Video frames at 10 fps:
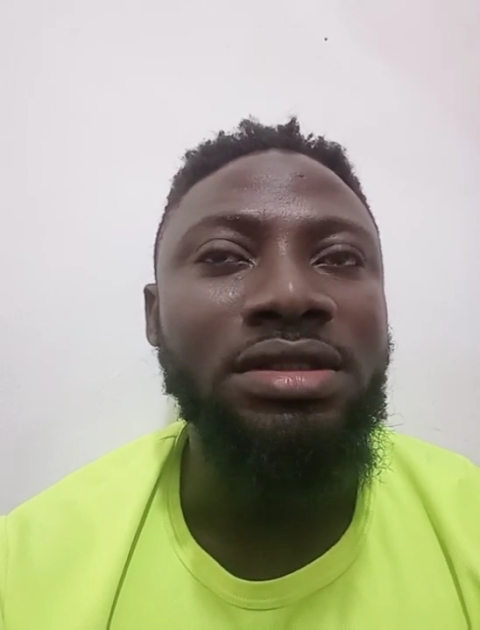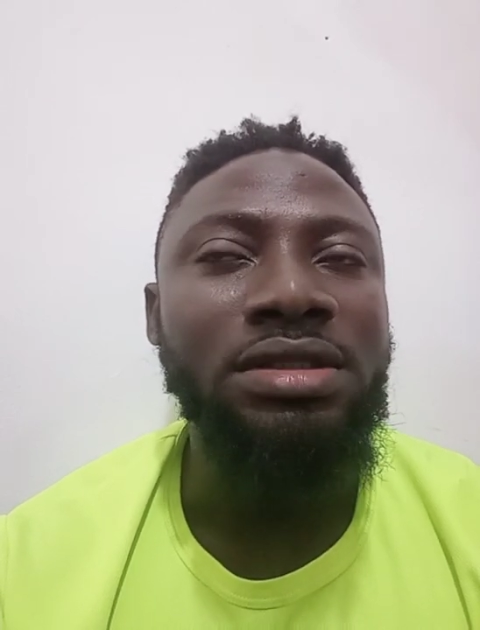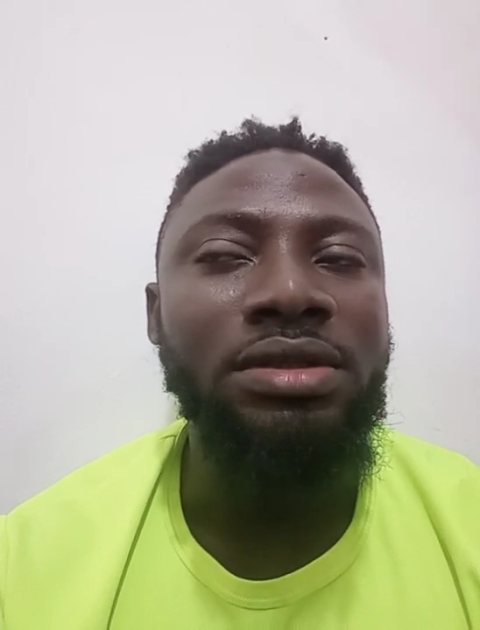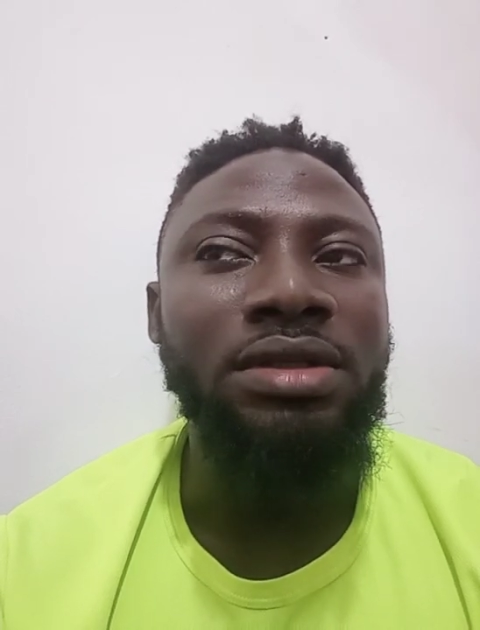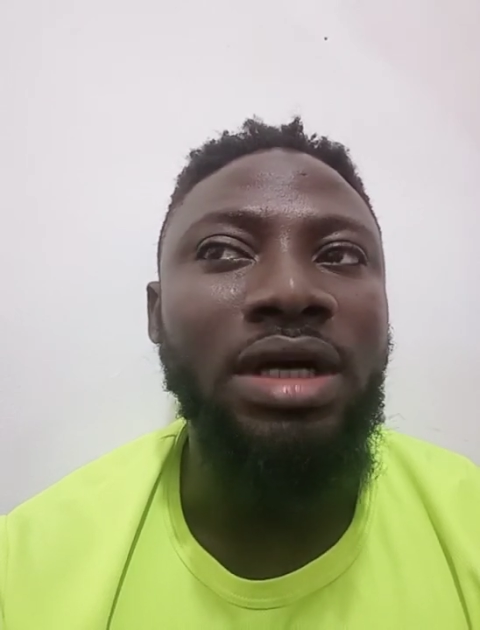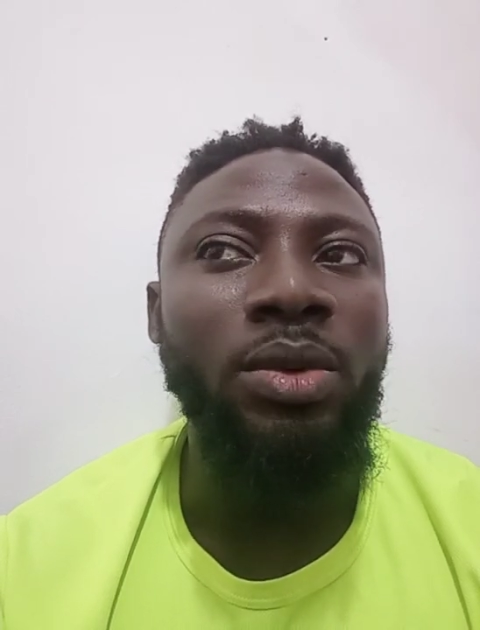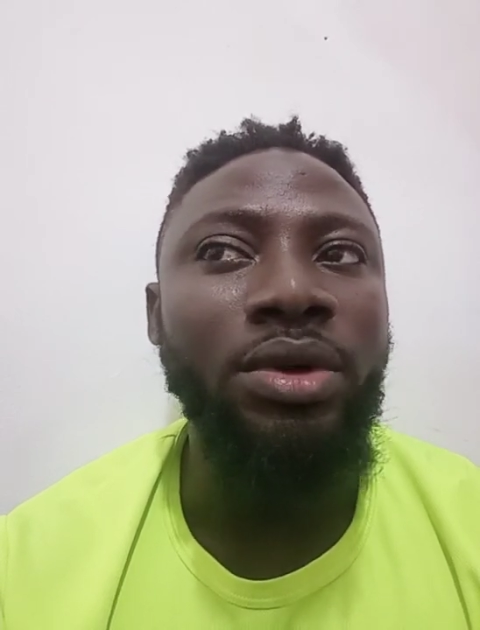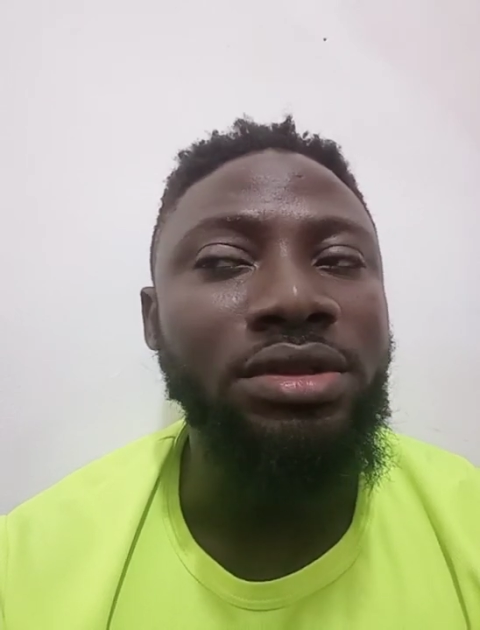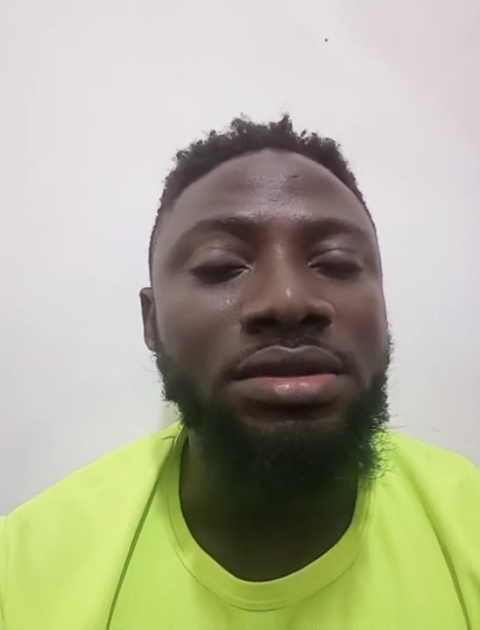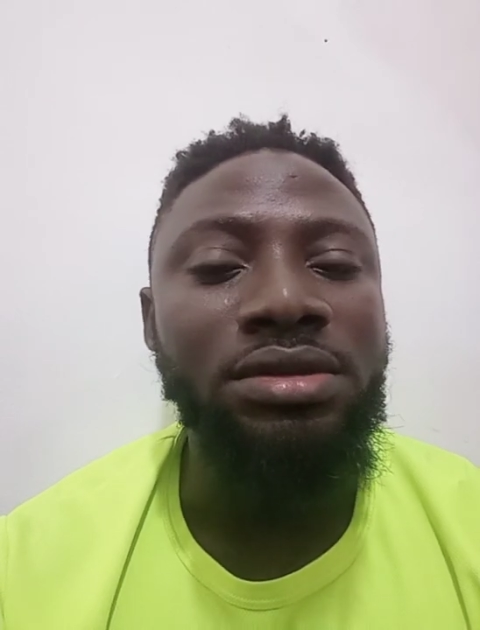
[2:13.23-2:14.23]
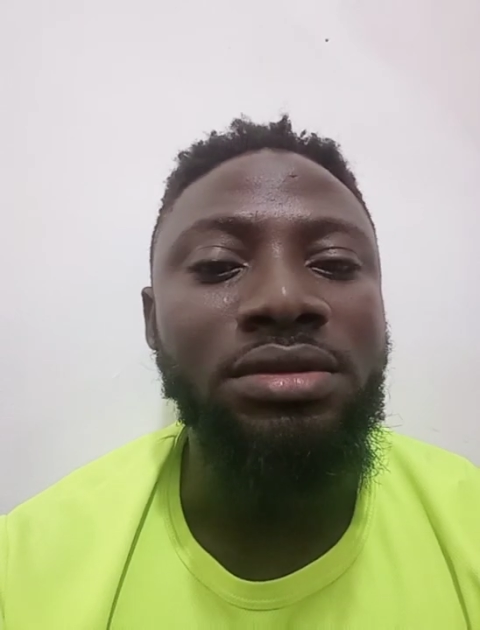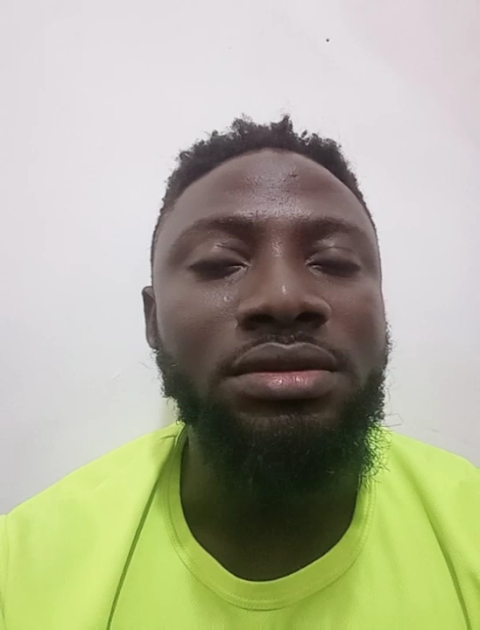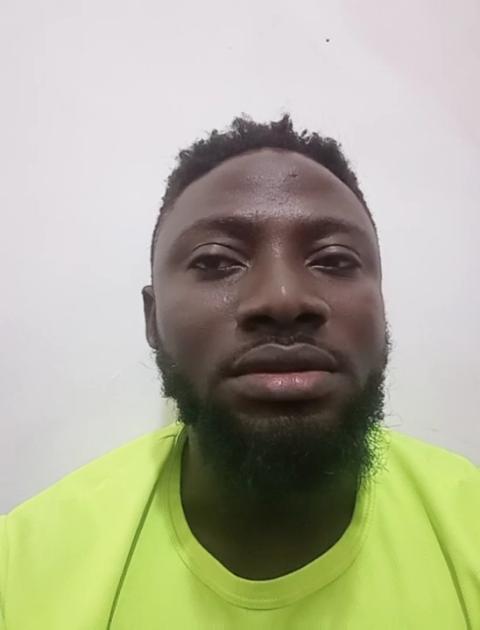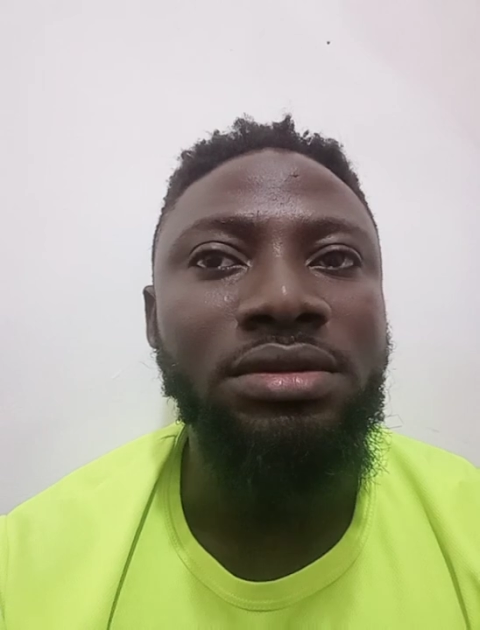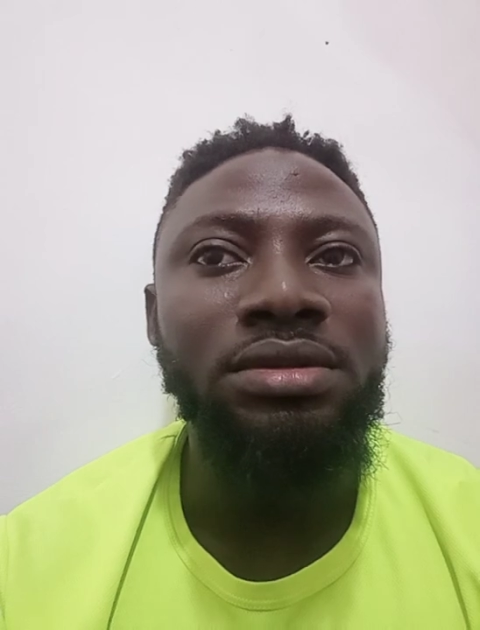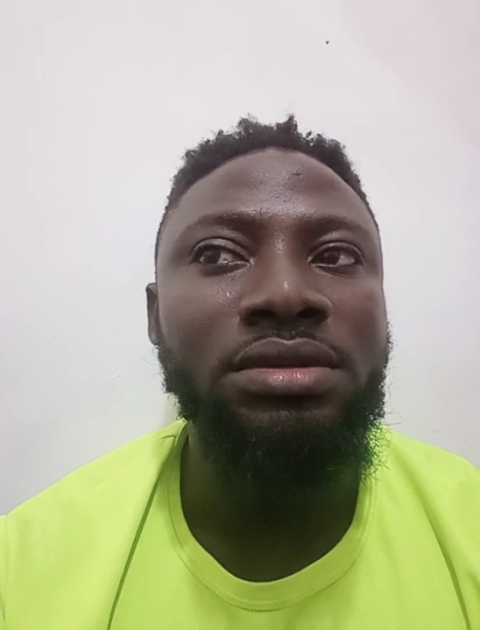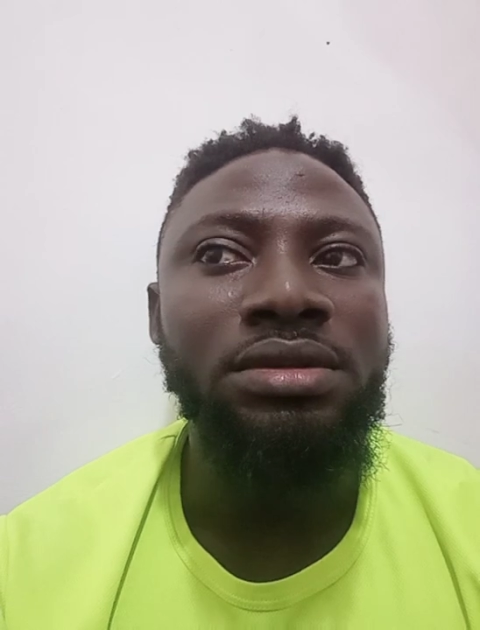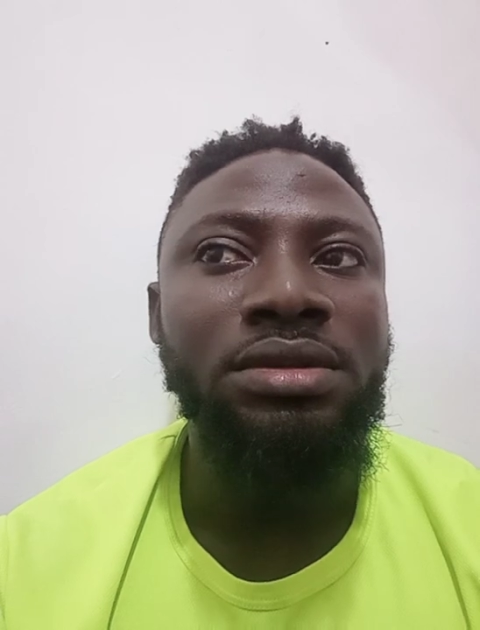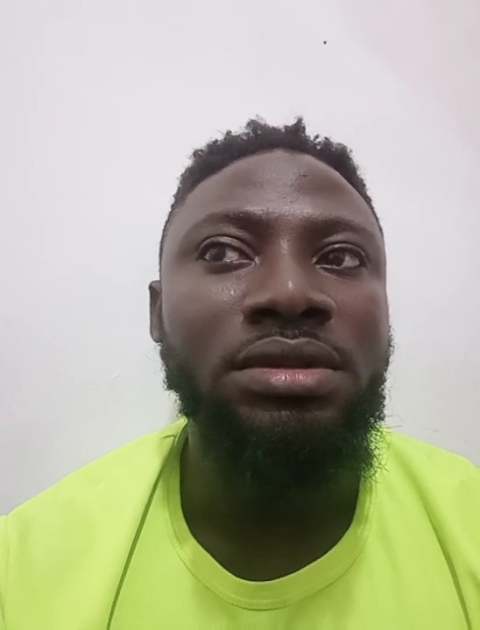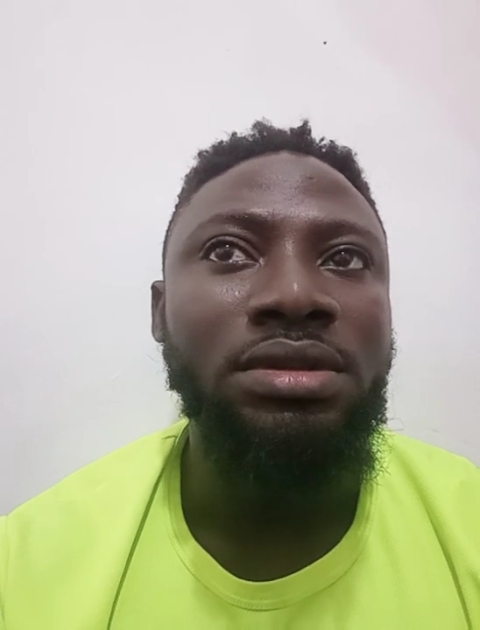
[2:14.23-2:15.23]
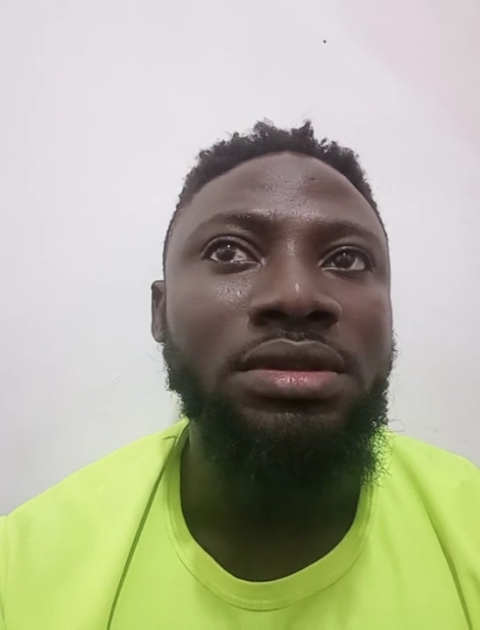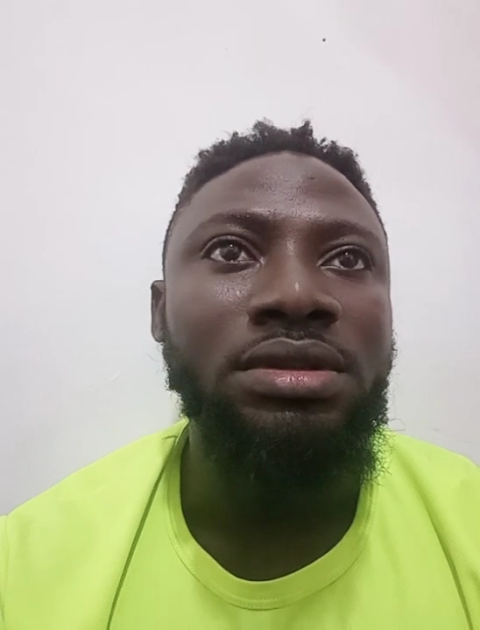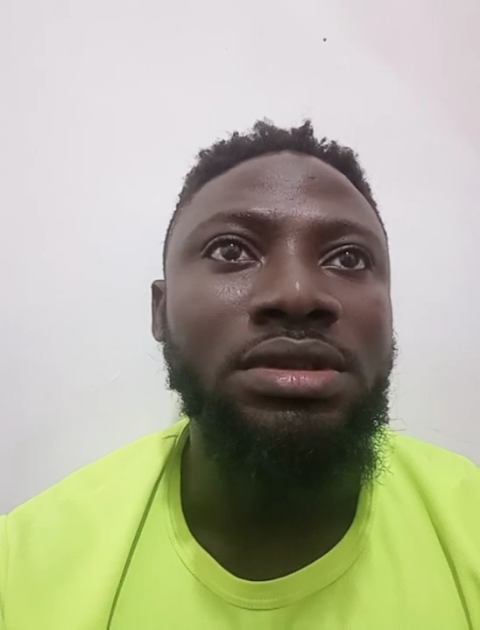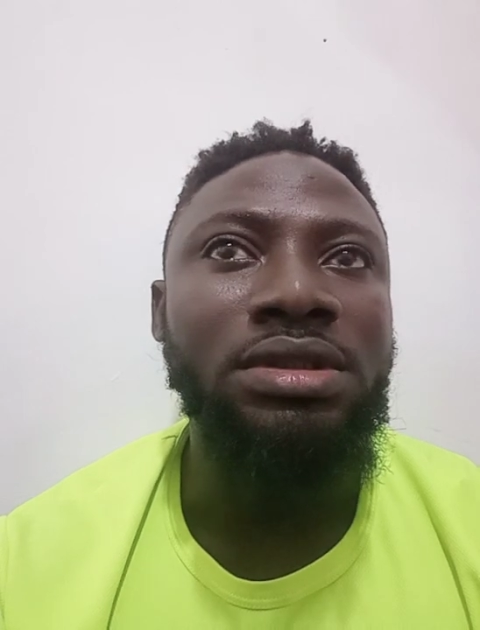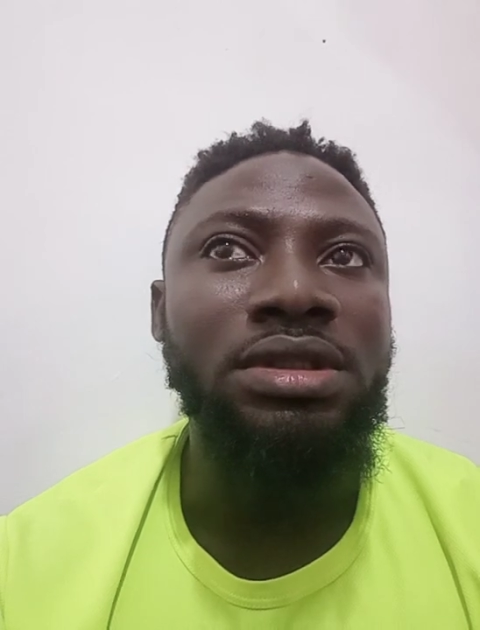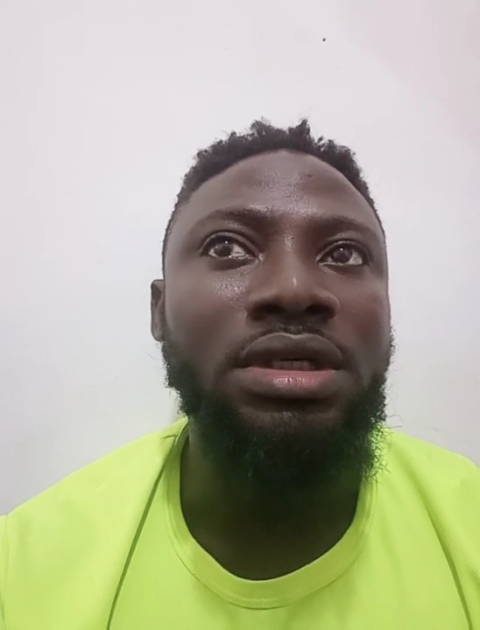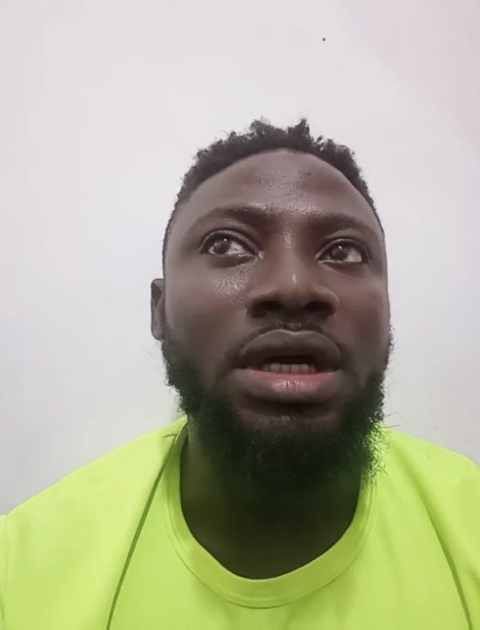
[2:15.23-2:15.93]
So I wanted to see